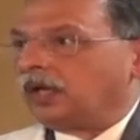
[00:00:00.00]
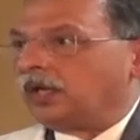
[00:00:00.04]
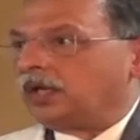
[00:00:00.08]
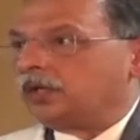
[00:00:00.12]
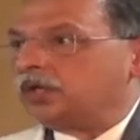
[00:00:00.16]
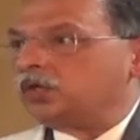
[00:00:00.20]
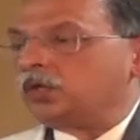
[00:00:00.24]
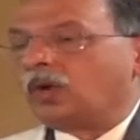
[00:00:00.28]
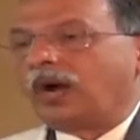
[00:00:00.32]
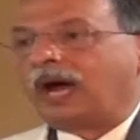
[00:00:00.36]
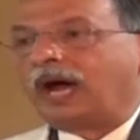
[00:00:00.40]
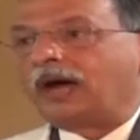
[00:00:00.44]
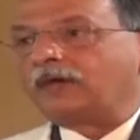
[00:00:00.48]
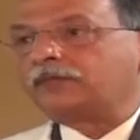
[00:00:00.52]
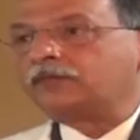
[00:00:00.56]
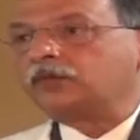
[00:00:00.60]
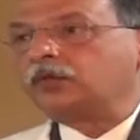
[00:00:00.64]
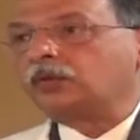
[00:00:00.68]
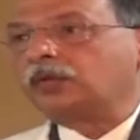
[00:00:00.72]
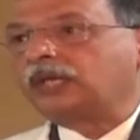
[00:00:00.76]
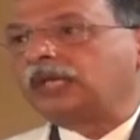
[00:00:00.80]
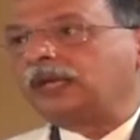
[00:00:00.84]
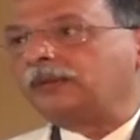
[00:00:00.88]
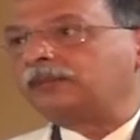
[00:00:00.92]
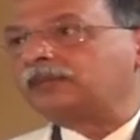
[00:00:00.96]
You have to
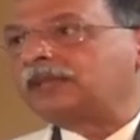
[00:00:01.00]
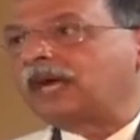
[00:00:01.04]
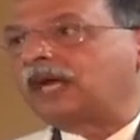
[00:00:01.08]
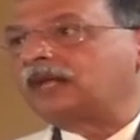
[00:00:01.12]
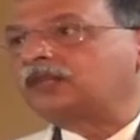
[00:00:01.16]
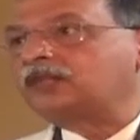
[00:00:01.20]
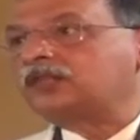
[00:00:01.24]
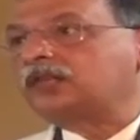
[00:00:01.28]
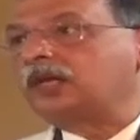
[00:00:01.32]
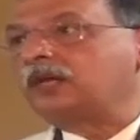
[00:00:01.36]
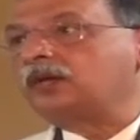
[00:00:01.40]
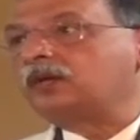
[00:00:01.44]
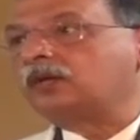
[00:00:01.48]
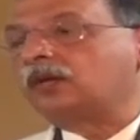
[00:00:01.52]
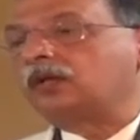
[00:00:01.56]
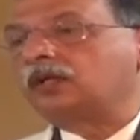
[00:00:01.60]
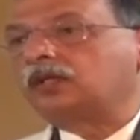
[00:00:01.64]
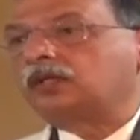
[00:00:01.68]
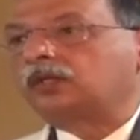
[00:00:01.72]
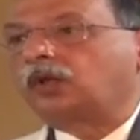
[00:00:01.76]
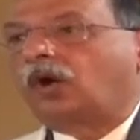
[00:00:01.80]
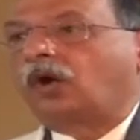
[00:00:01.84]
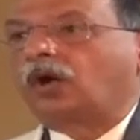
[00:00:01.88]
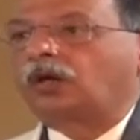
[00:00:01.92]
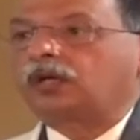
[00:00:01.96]
keep that central
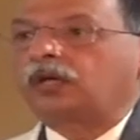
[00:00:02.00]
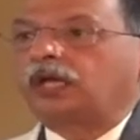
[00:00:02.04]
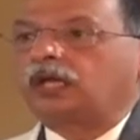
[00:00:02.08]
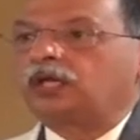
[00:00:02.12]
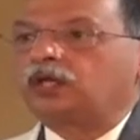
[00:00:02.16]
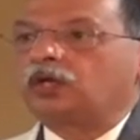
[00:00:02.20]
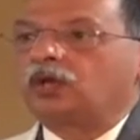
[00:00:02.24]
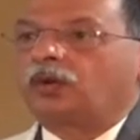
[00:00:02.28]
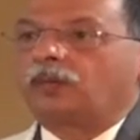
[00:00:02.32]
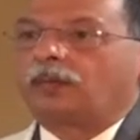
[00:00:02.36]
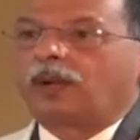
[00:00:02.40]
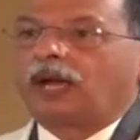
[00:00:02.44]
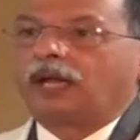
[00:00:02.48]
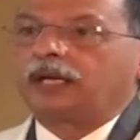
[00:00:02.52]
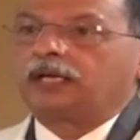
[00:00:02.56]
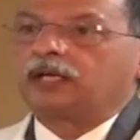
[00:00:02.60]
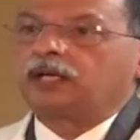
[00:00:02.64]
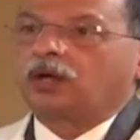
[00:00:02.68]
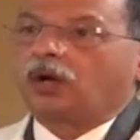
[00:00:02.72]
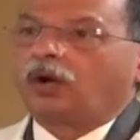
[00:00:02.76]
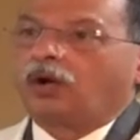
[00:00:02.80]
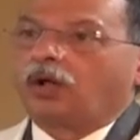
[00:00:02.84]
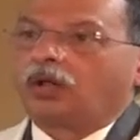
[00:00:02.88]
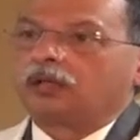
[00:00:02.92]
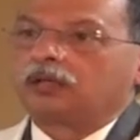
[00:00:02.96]
thought in your mind
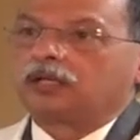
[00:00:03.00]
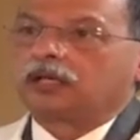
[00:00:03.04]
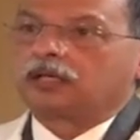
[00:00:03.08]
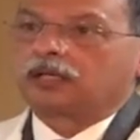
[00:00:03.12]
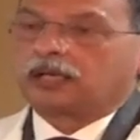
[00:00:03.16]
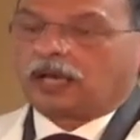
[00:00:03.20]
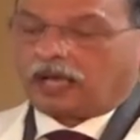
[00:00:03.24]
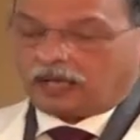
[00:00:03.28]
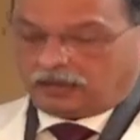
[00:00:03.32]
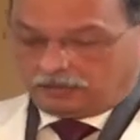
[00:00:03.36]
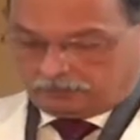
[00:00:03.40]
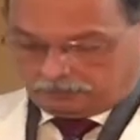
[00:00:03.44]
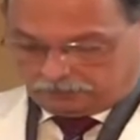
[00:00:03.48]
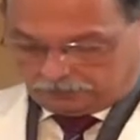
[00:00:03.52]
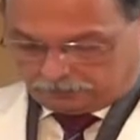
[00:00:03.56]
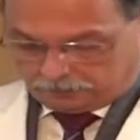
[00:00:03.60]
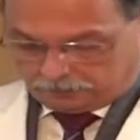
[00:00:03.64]
all the time